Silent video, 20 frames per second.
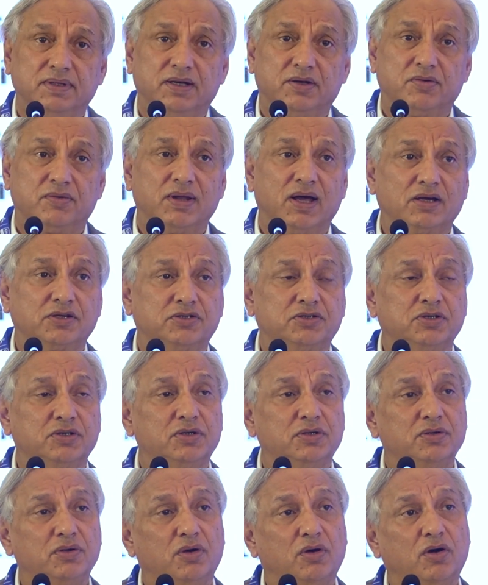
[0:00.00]

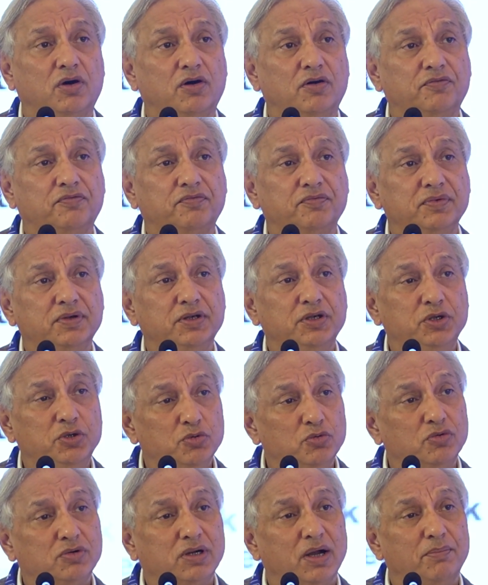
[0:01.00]
introduction of
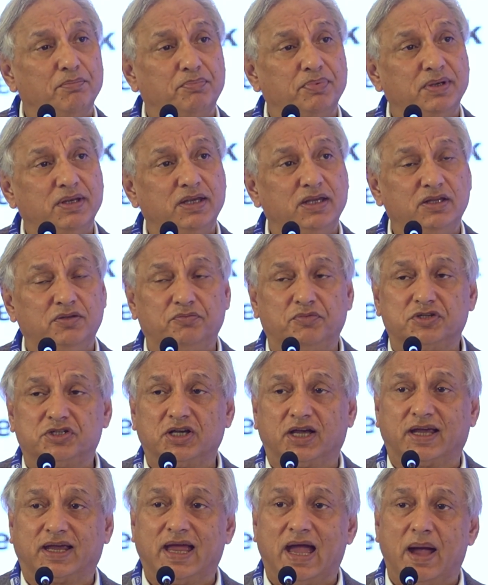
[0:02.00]
new companies which
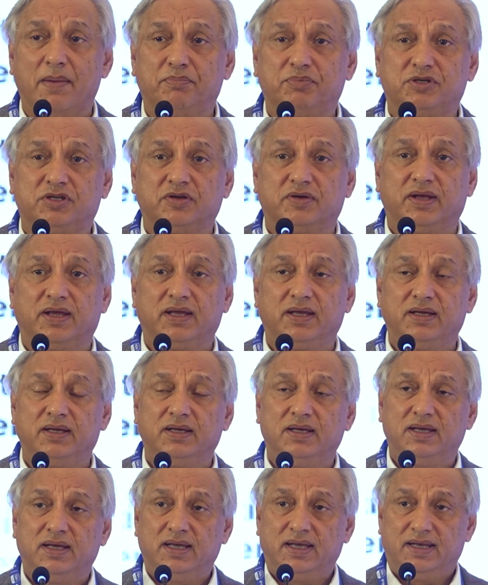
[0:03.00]
are
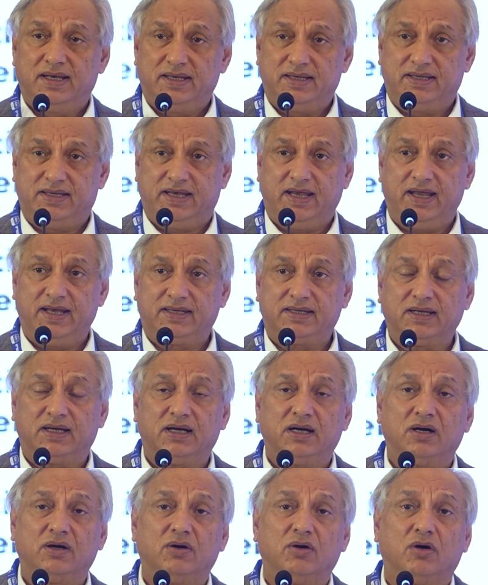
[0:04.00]
capturing data
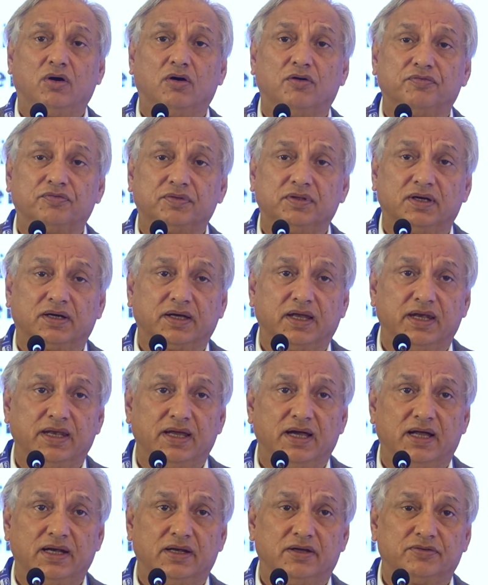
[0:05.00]
of the
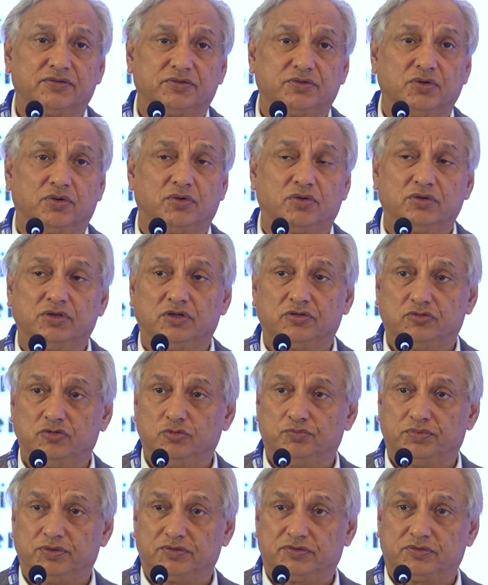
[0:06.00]
Kiryana store, the
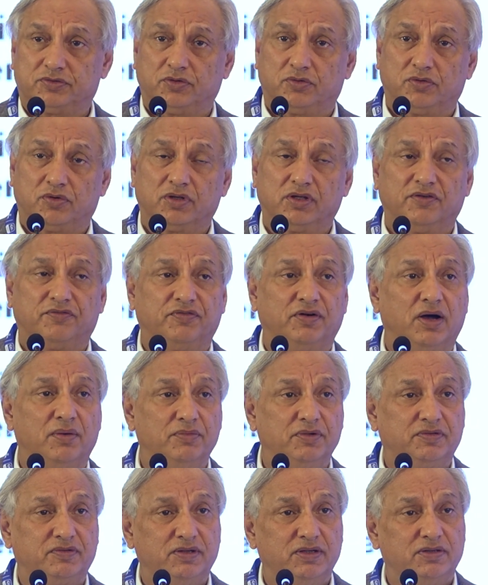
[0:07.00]
superstore, the
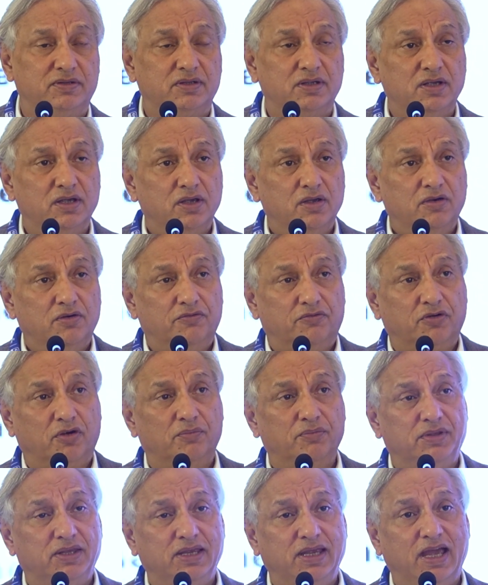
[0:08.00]
pharmacies
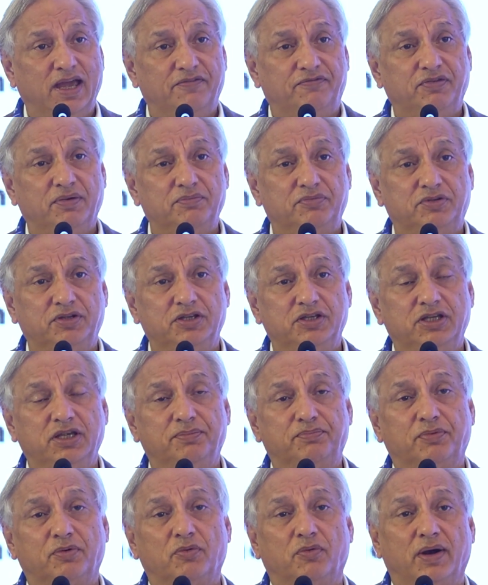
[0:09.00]
from the
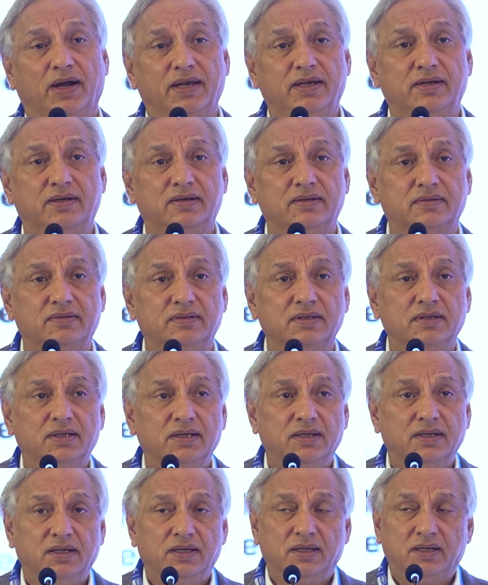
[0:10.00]
FMCG
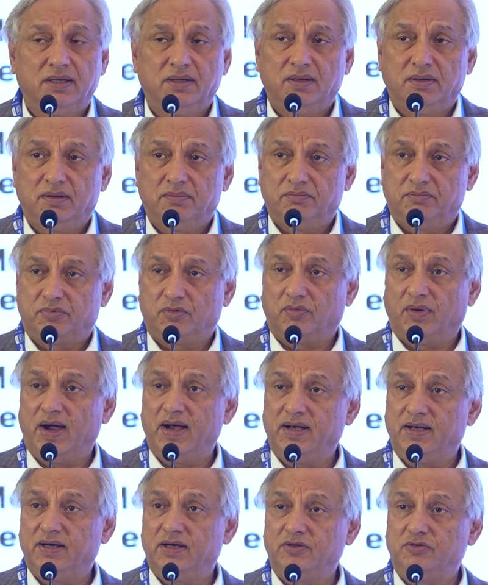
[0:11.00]

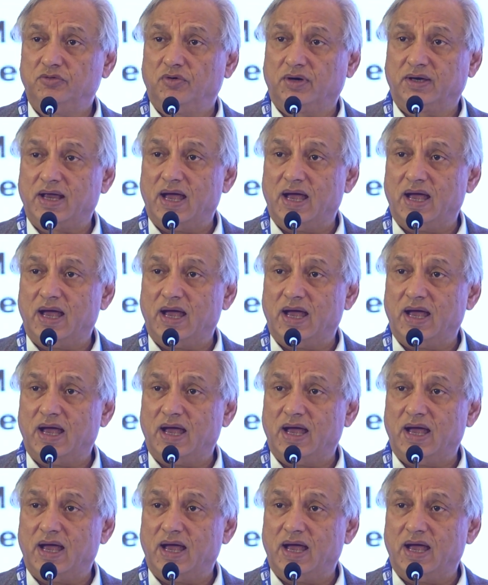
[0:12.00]
providers who are